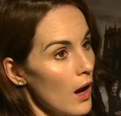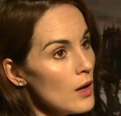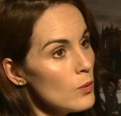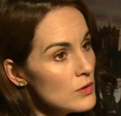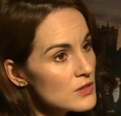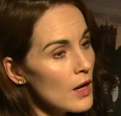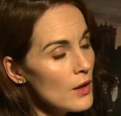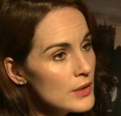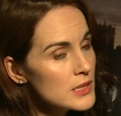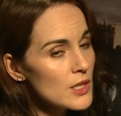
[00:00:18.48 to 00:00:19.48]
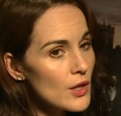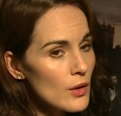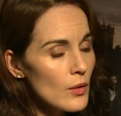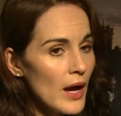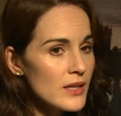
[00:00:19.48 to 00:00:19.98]
I was going to,
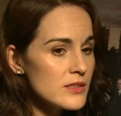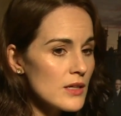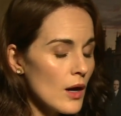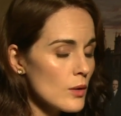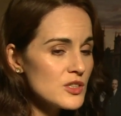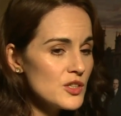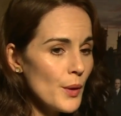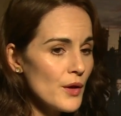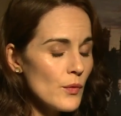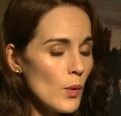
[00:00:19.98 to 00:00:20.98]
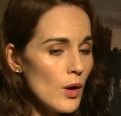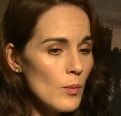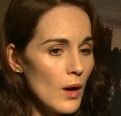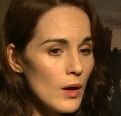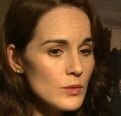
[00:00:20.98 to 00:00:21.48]
and uh, I was too
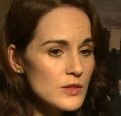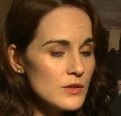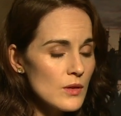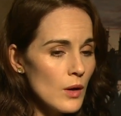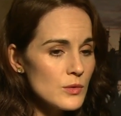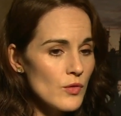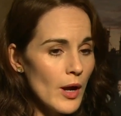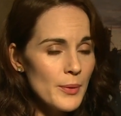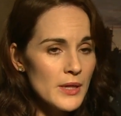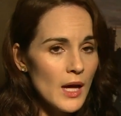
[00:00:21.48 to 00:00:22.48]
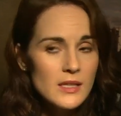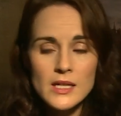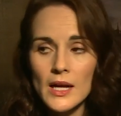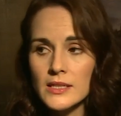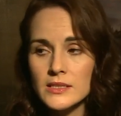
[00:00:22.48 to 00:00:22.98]
overwhelmed that I was I was rapping that
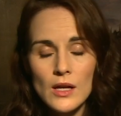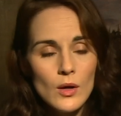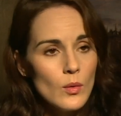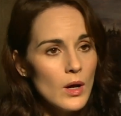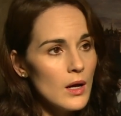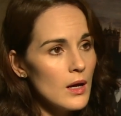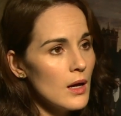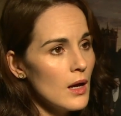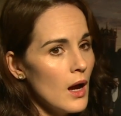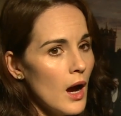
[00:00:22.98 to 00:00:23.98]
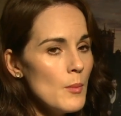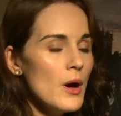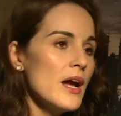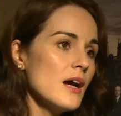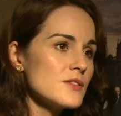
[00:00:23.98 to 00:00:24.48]
day. So uh, I
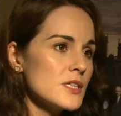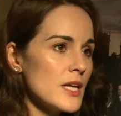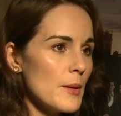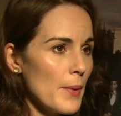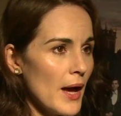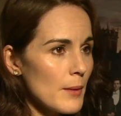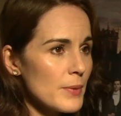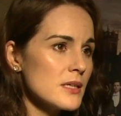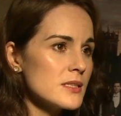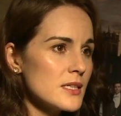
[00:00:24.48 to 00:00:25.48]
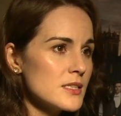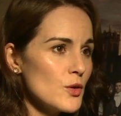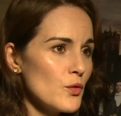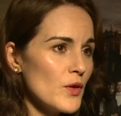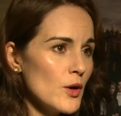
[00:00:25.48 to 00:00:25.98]
might have to nip back because they're
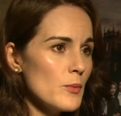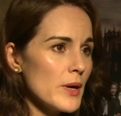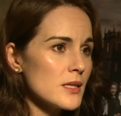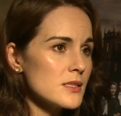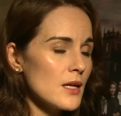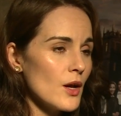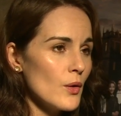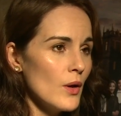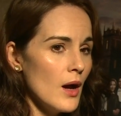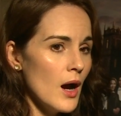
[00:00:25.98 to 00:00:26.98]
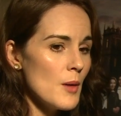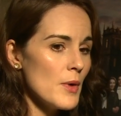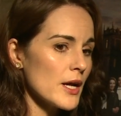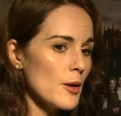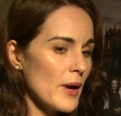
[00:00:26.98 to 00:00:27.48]
still filming. So I
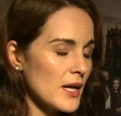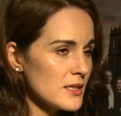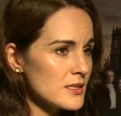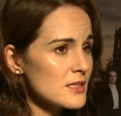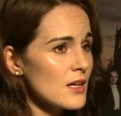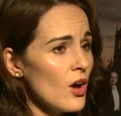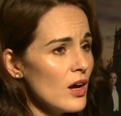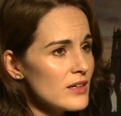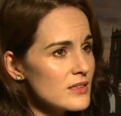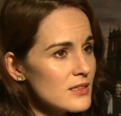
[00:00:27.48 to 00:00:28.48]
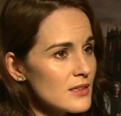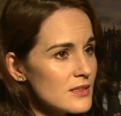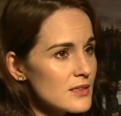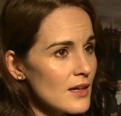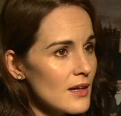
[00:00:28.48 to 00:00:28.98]
might go back in disguise and
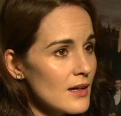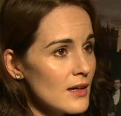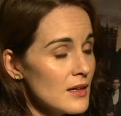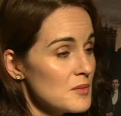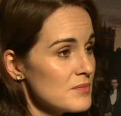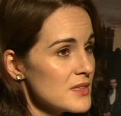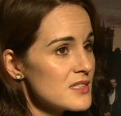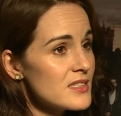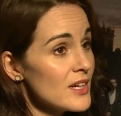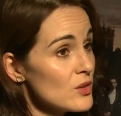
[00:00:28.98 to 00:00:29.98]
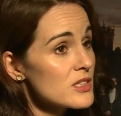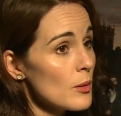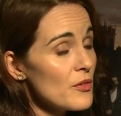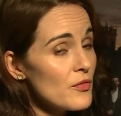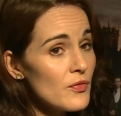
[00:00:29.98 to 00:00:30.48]
uh, steal steal
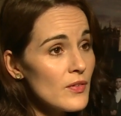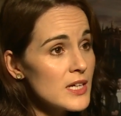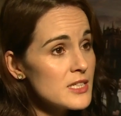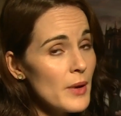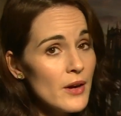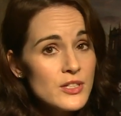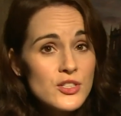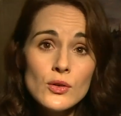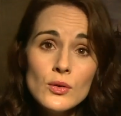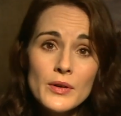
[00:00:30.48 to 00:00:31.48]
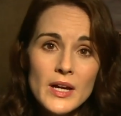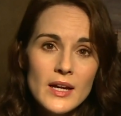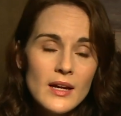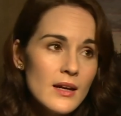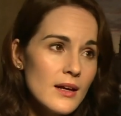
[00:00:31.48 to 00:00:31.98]
some of Lady Mary's jewellery.